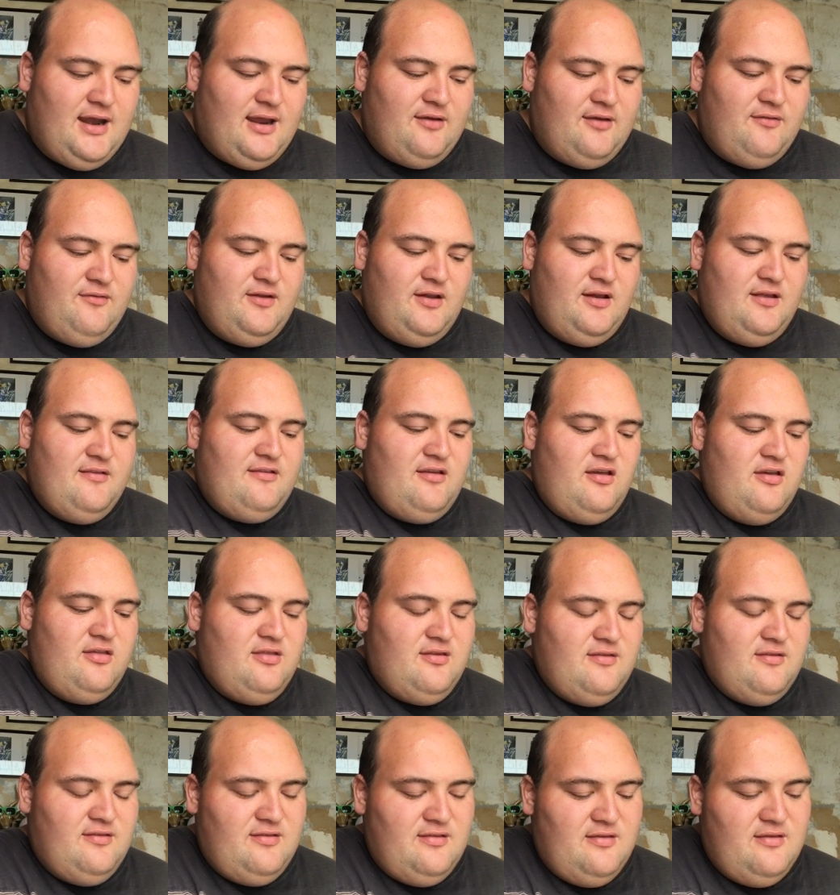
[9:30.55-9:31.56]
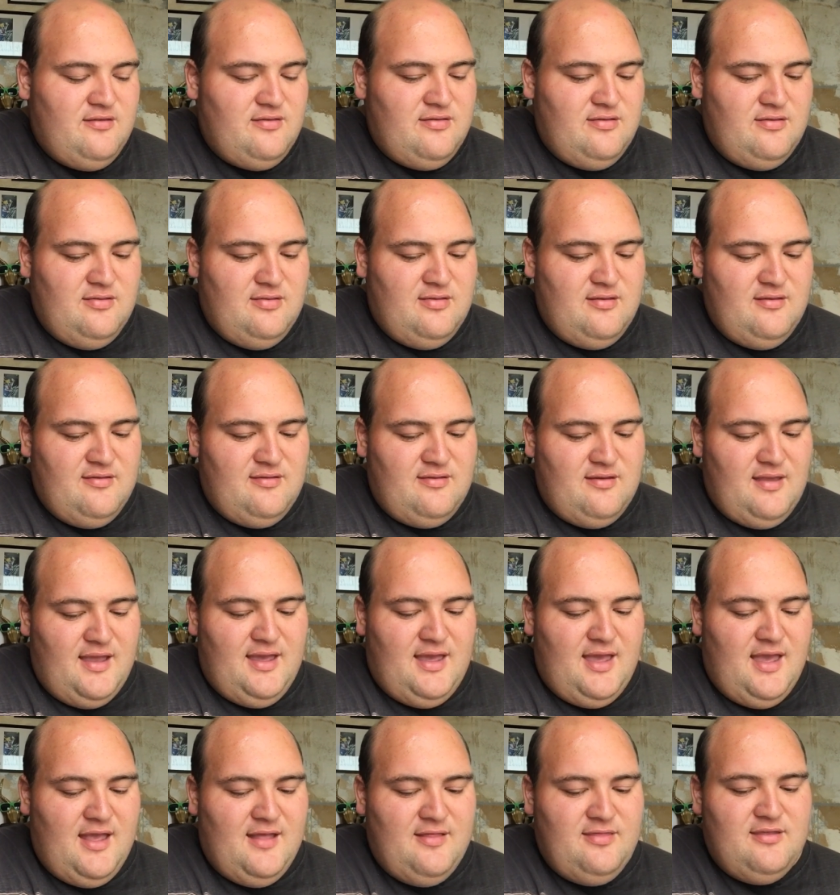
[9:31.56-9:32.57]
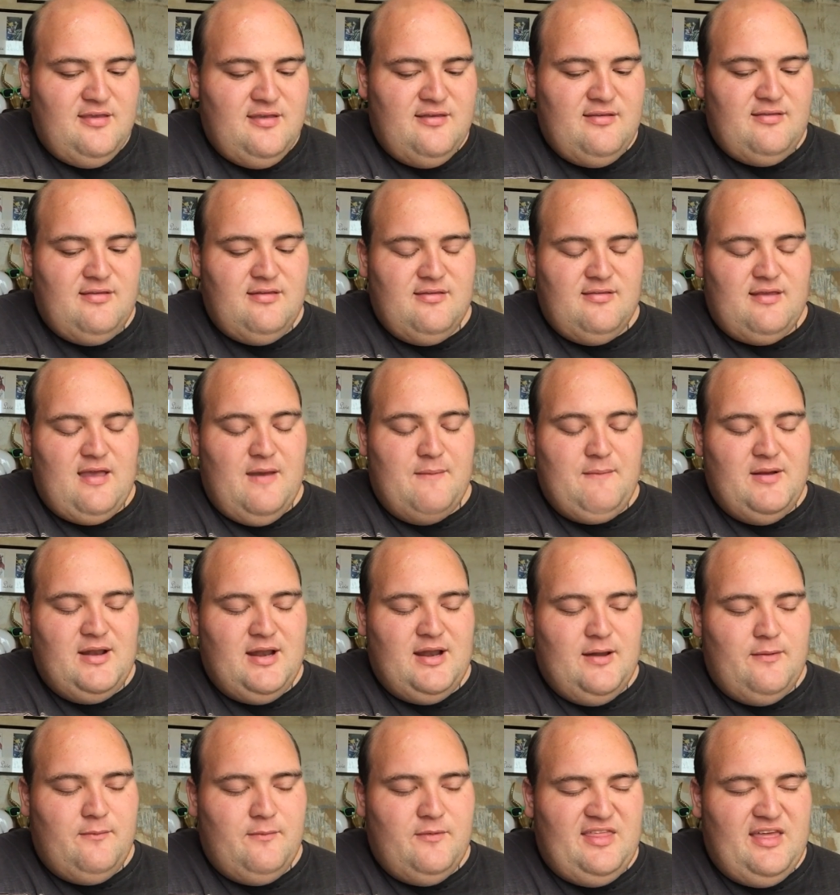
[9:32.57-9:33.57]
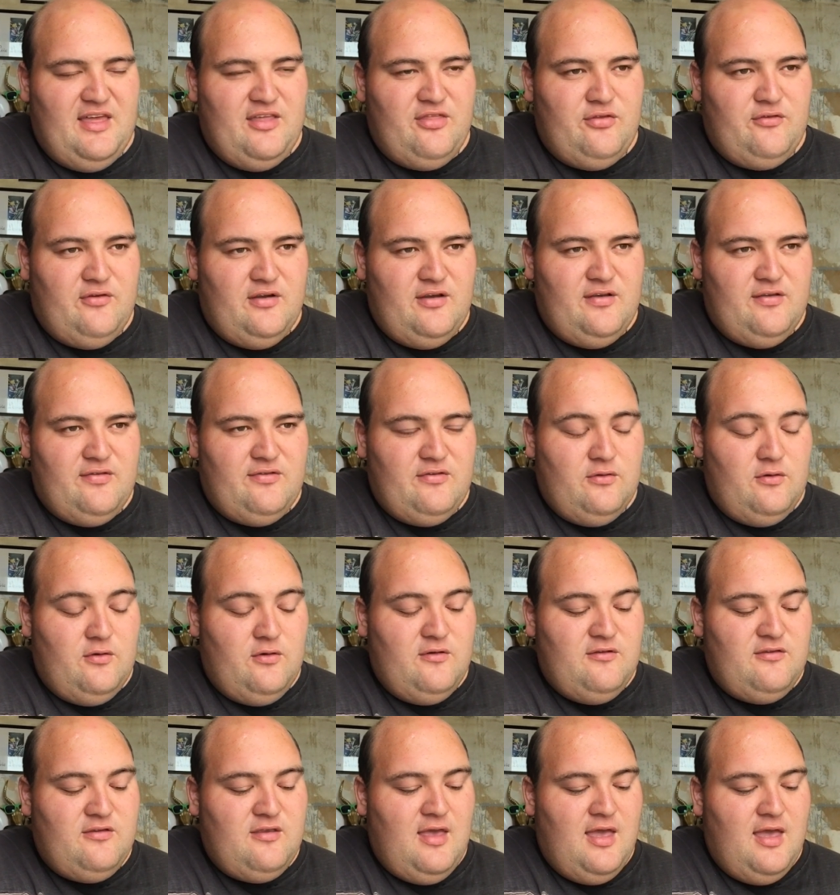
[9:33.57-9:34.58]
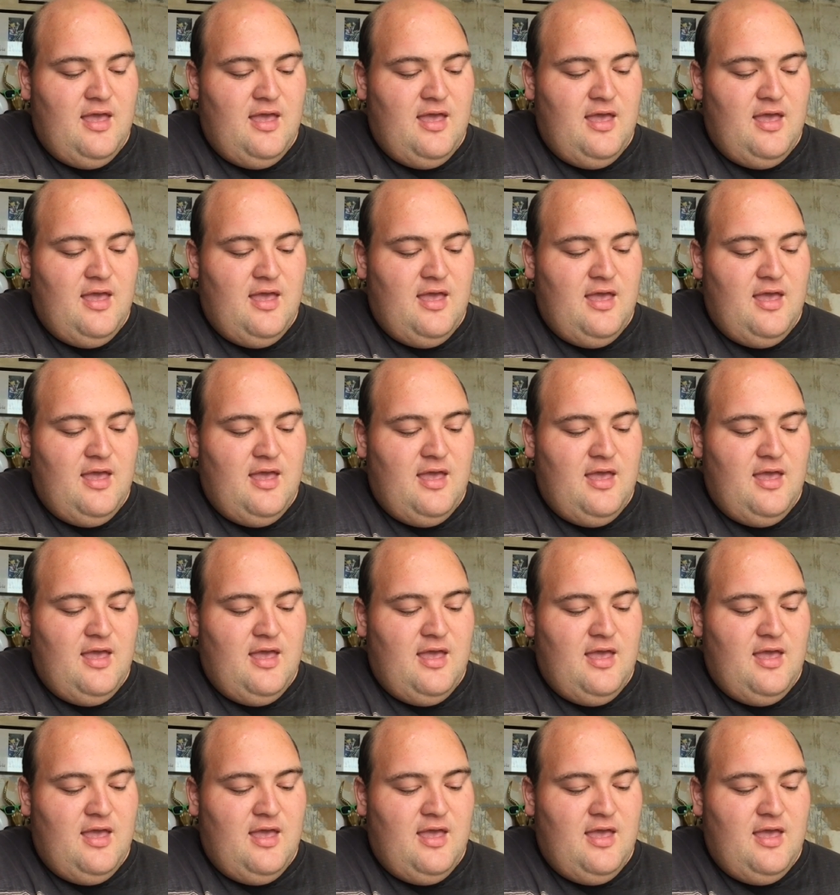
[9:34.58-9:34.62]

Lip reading: I feel as though this is coming up with that Three of Swords.